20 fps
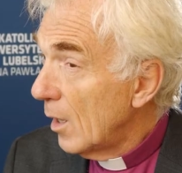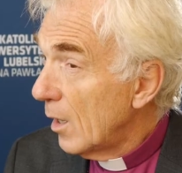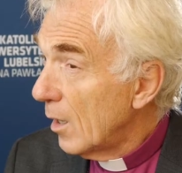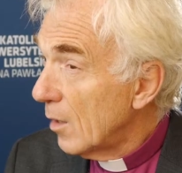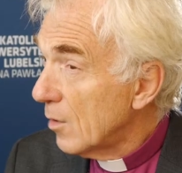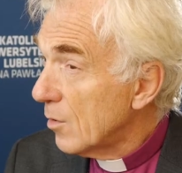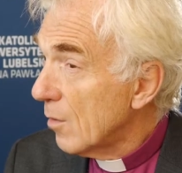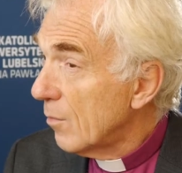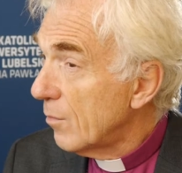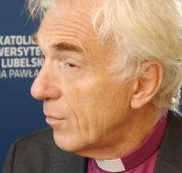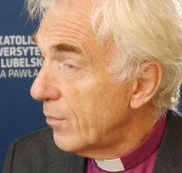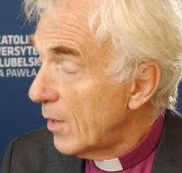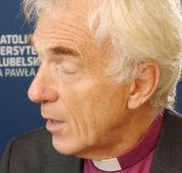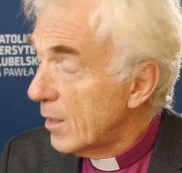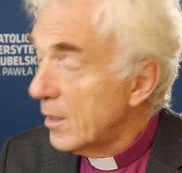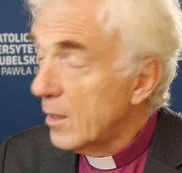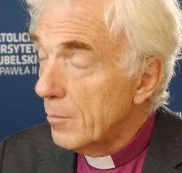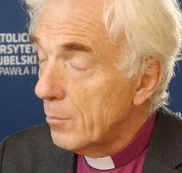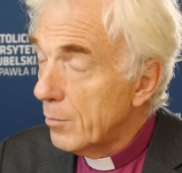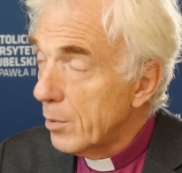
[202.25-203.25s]
is a
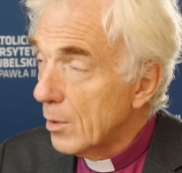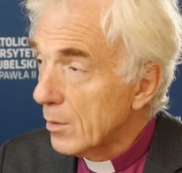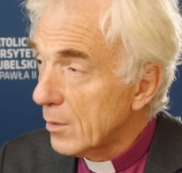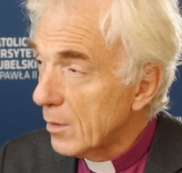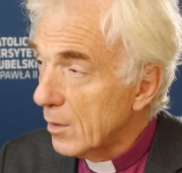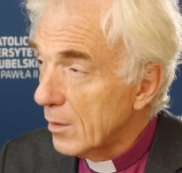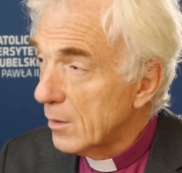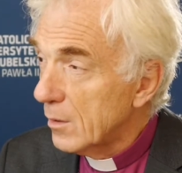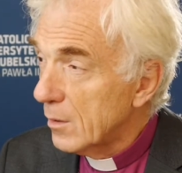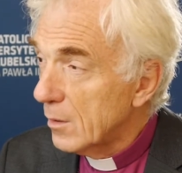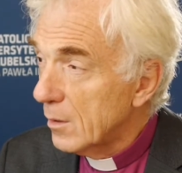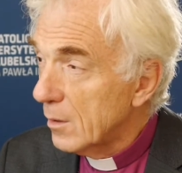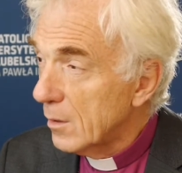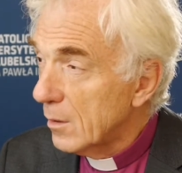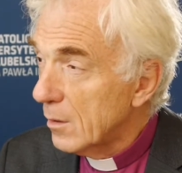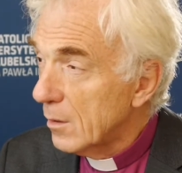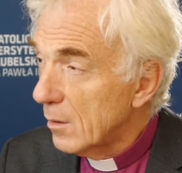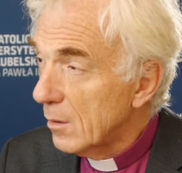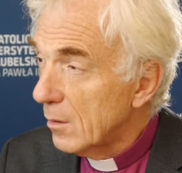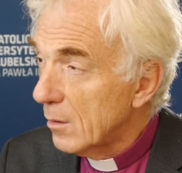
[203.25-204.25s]
very important
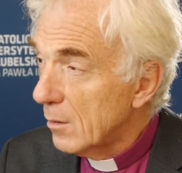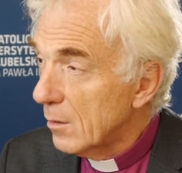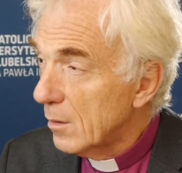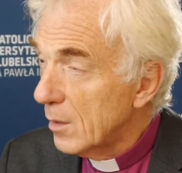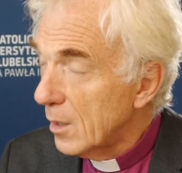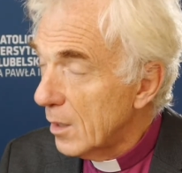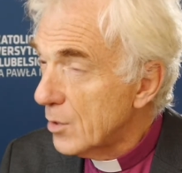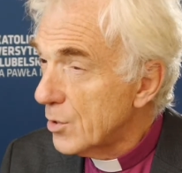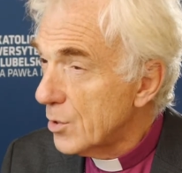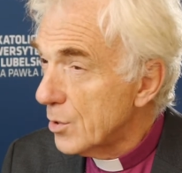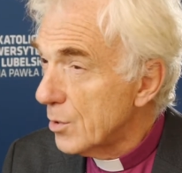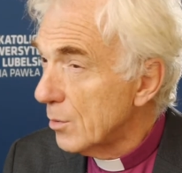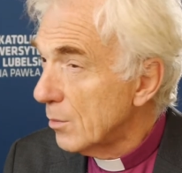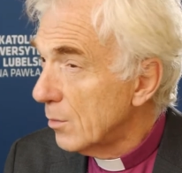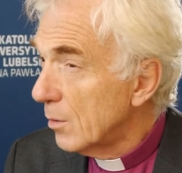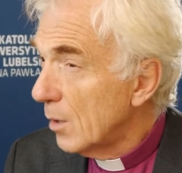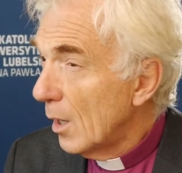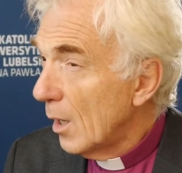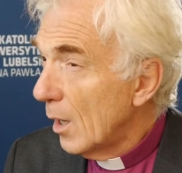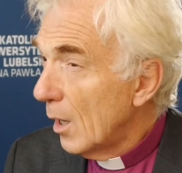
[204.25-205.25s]
issue,
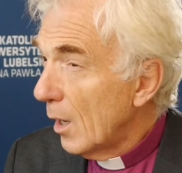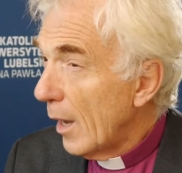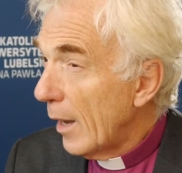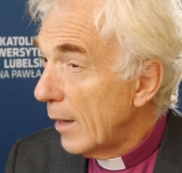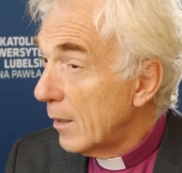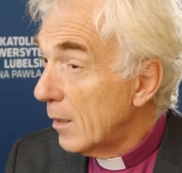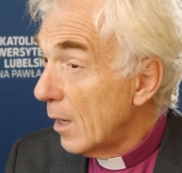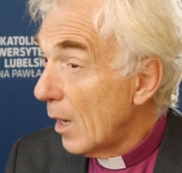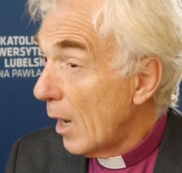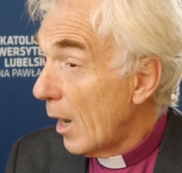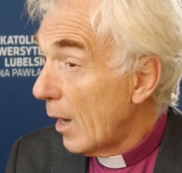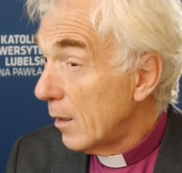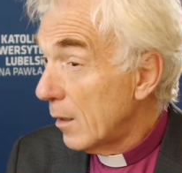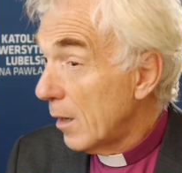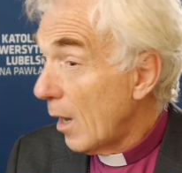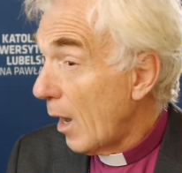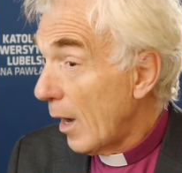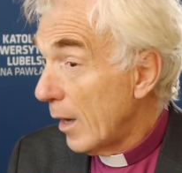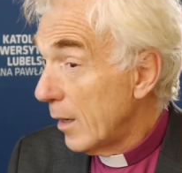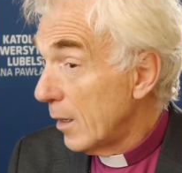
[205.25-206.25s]
and
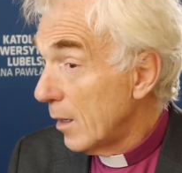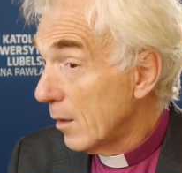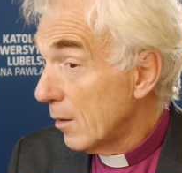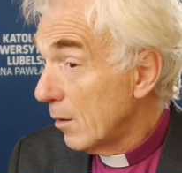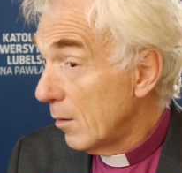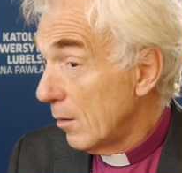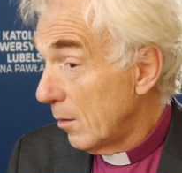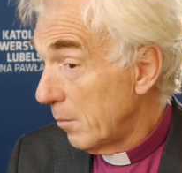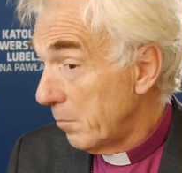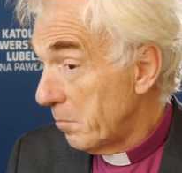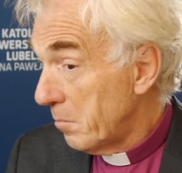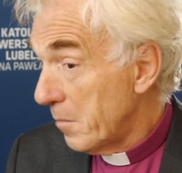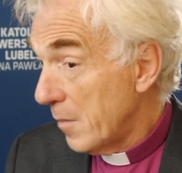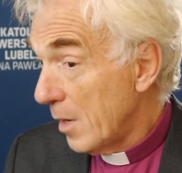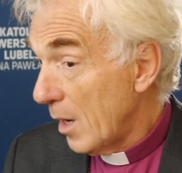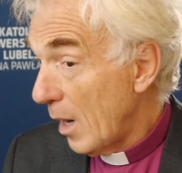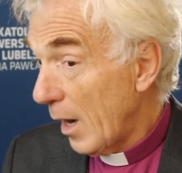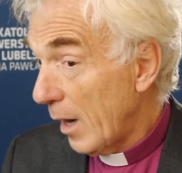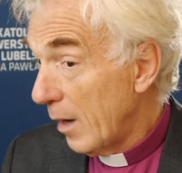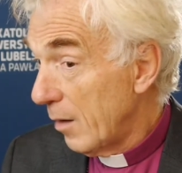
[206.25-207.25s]
I
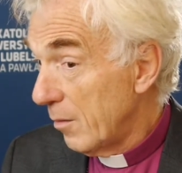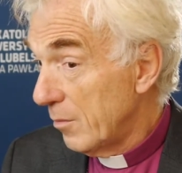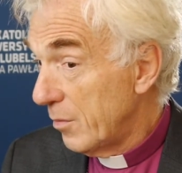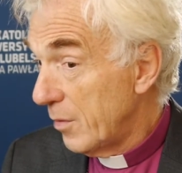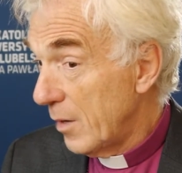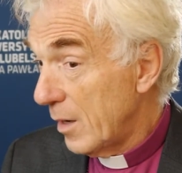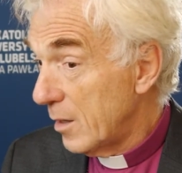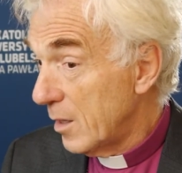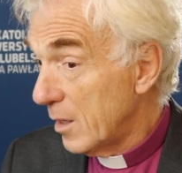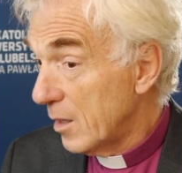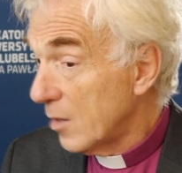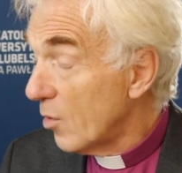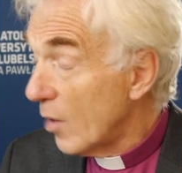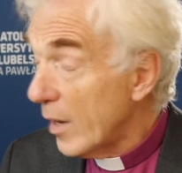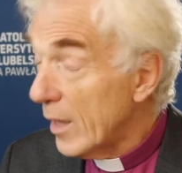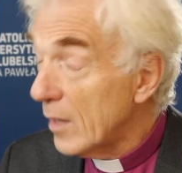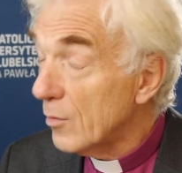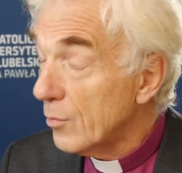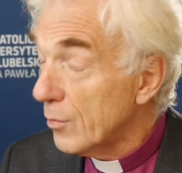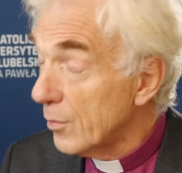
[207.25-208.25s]
am very
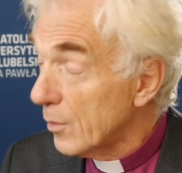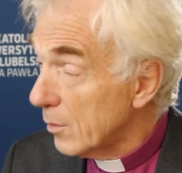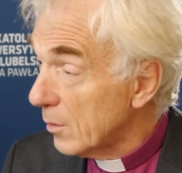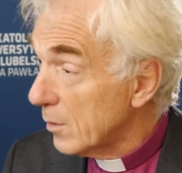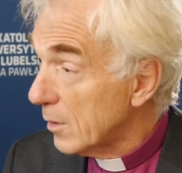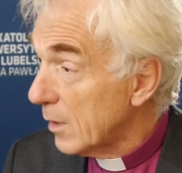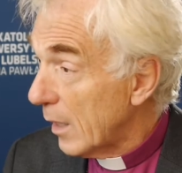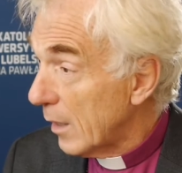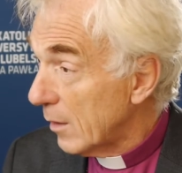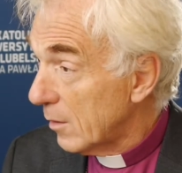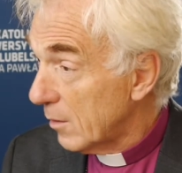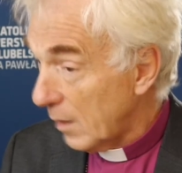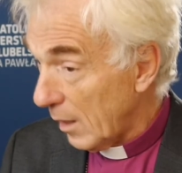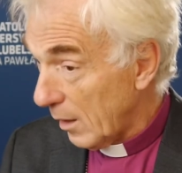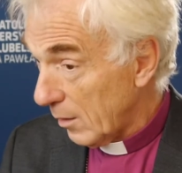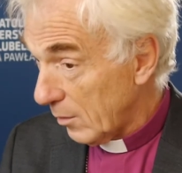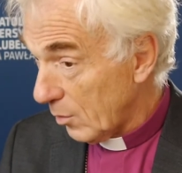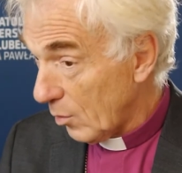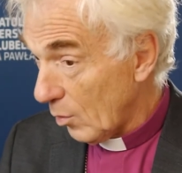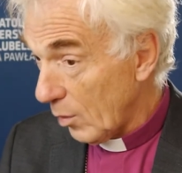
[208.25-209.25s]
grateful
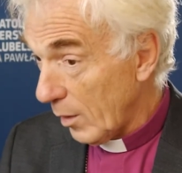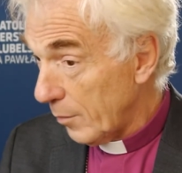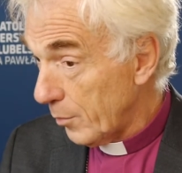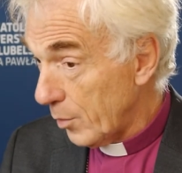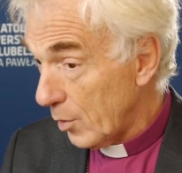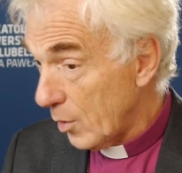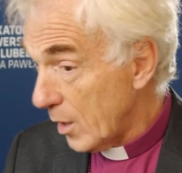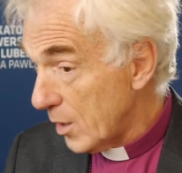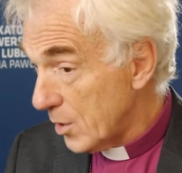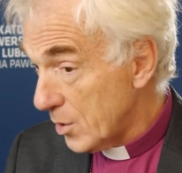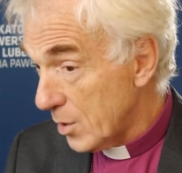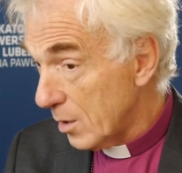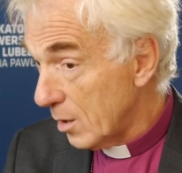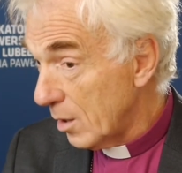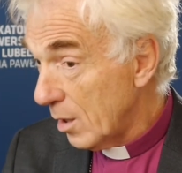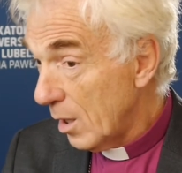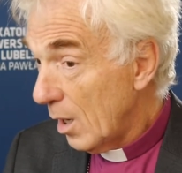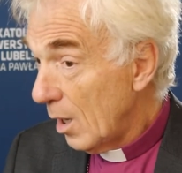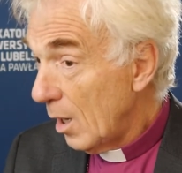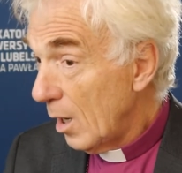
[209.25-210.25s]
that collaboration
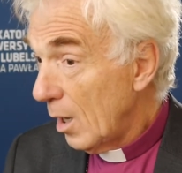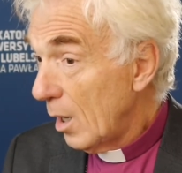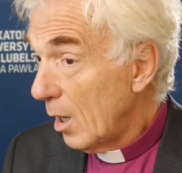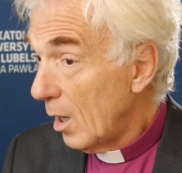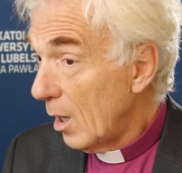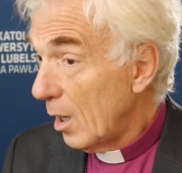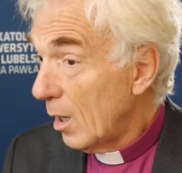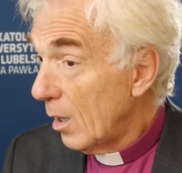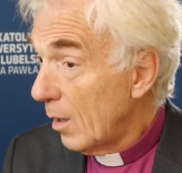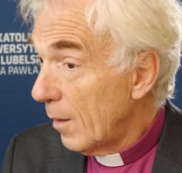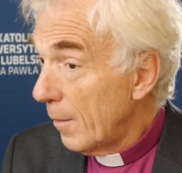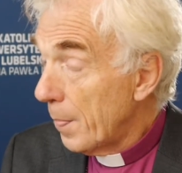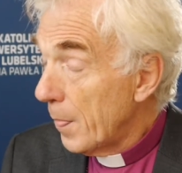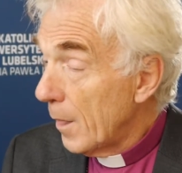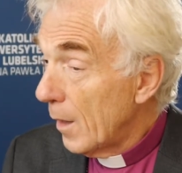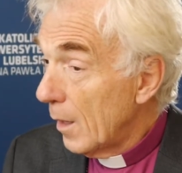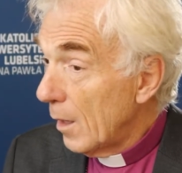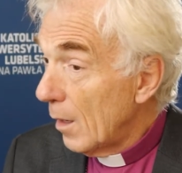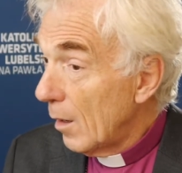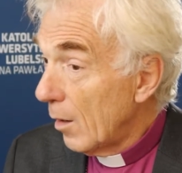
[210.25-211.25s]

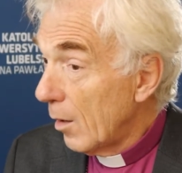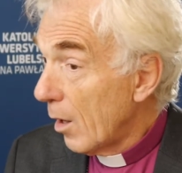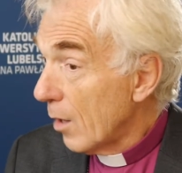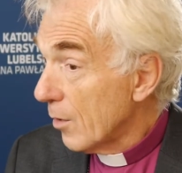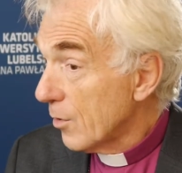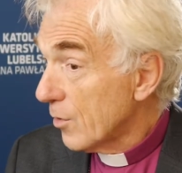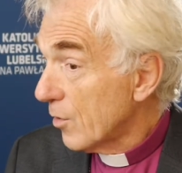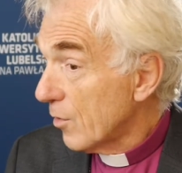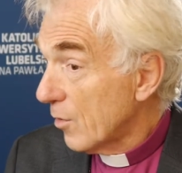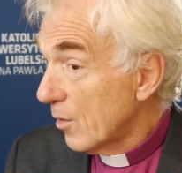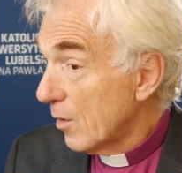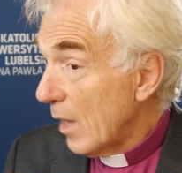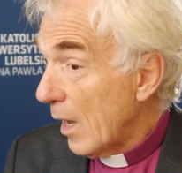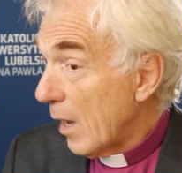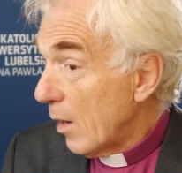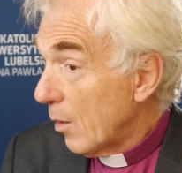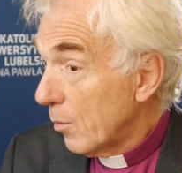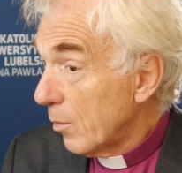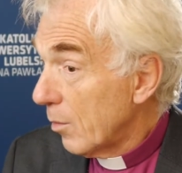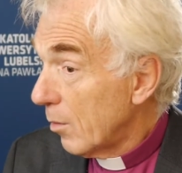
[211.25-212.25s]
lasts
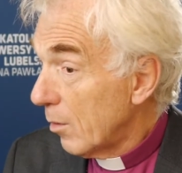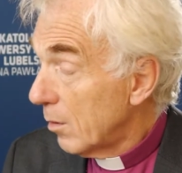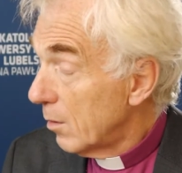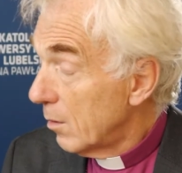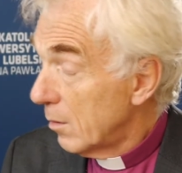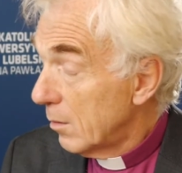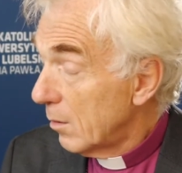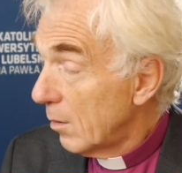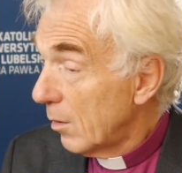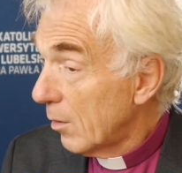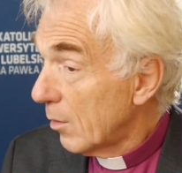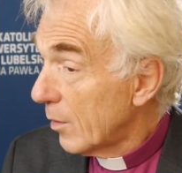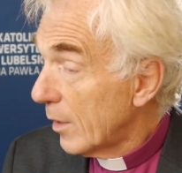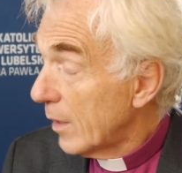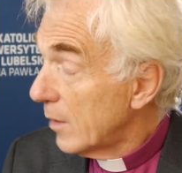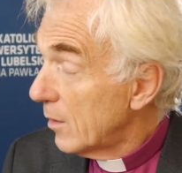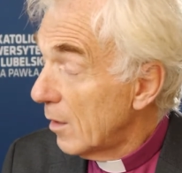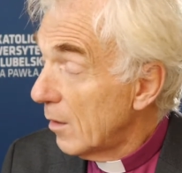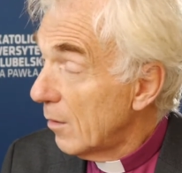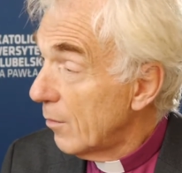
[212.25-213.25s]
now
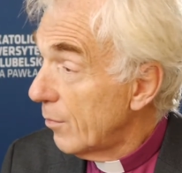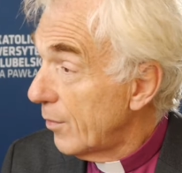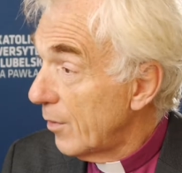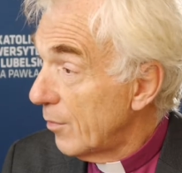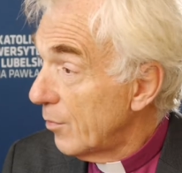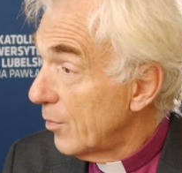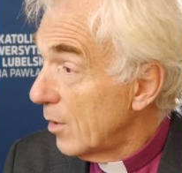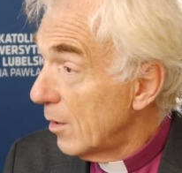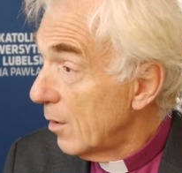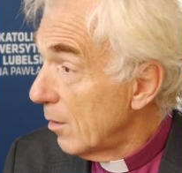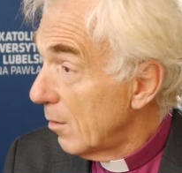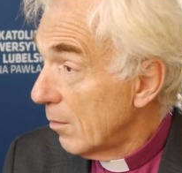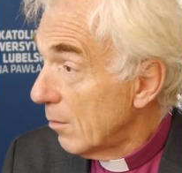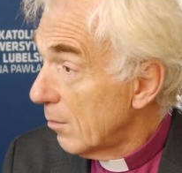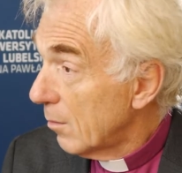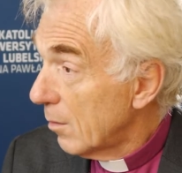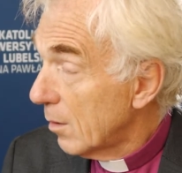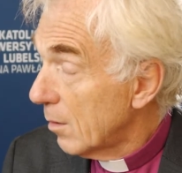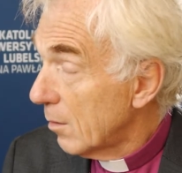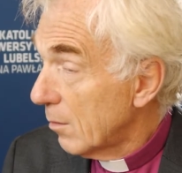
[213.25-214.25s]
already 50
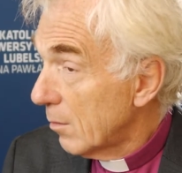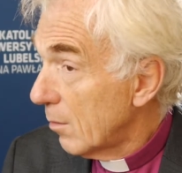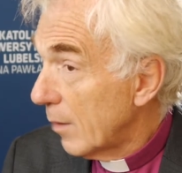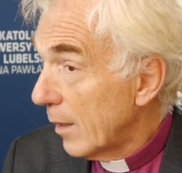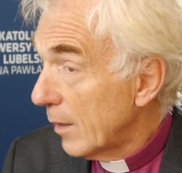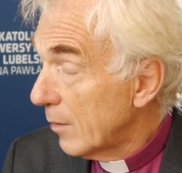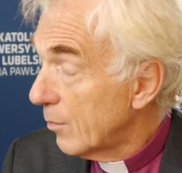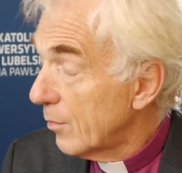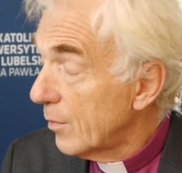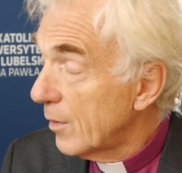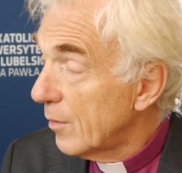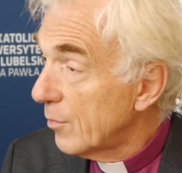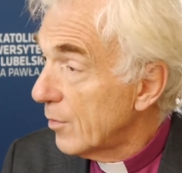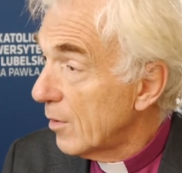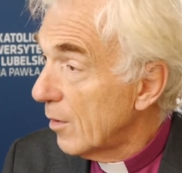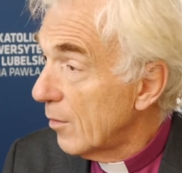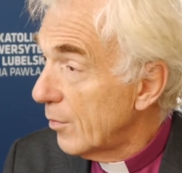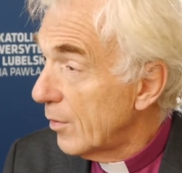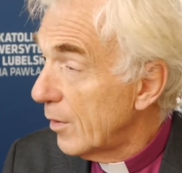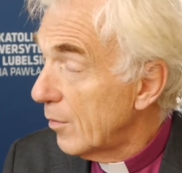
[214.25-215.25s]

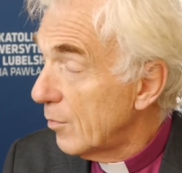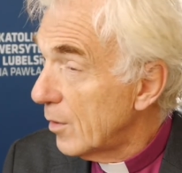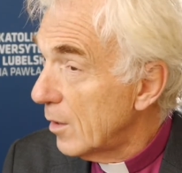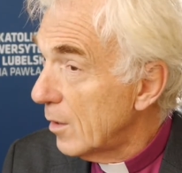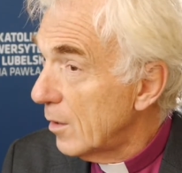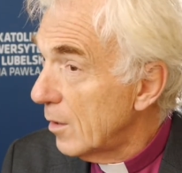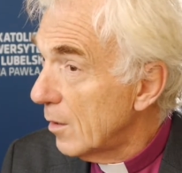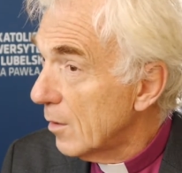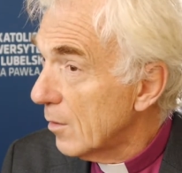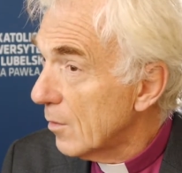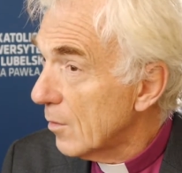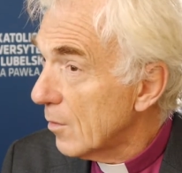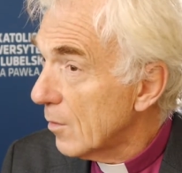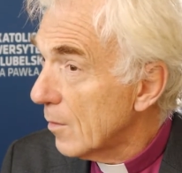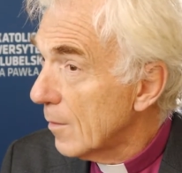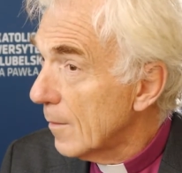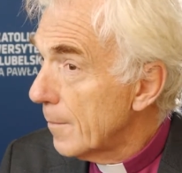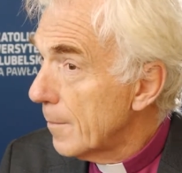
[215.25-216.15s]
years.